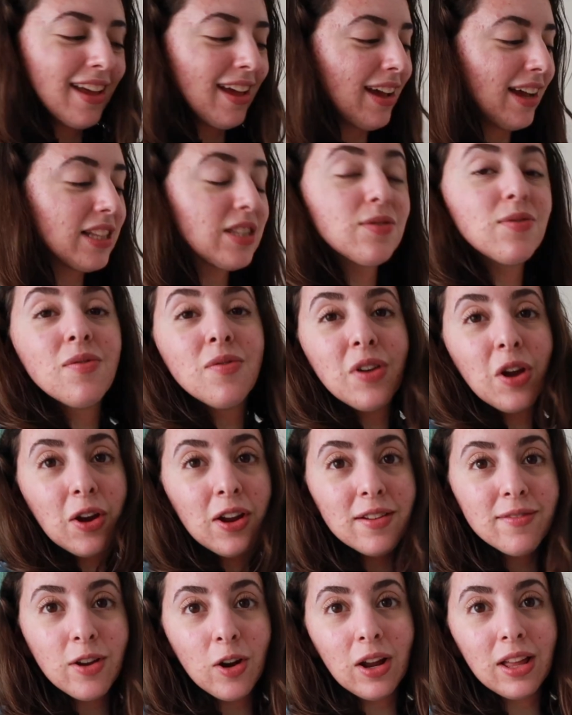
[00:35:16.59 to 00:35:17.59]
It's
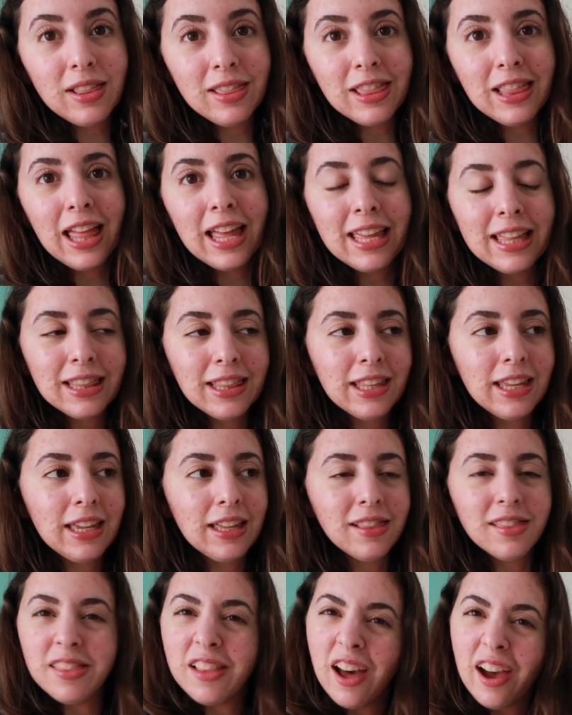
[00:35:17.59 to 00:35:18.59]
very lightly
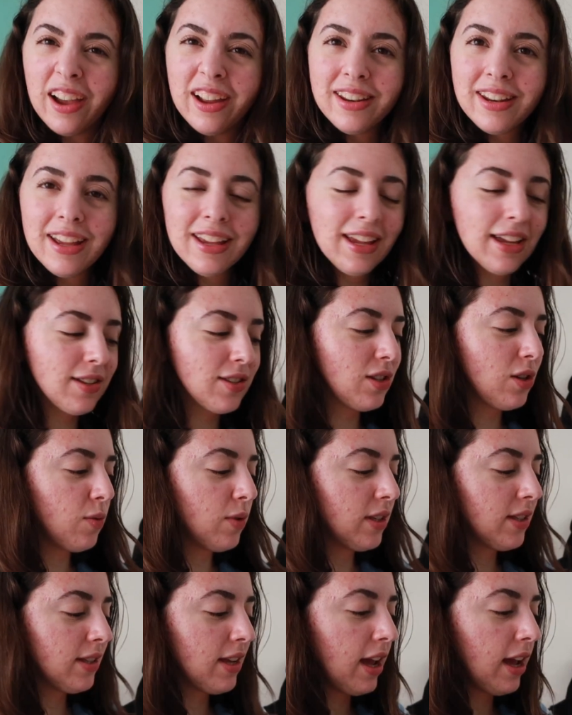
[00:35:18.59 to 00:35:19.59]
lined, I guess you
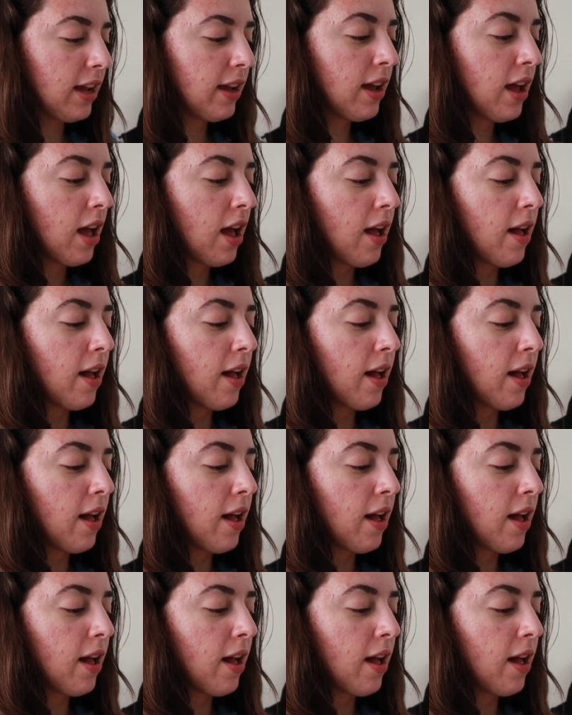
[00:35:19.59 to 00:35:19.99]
would say.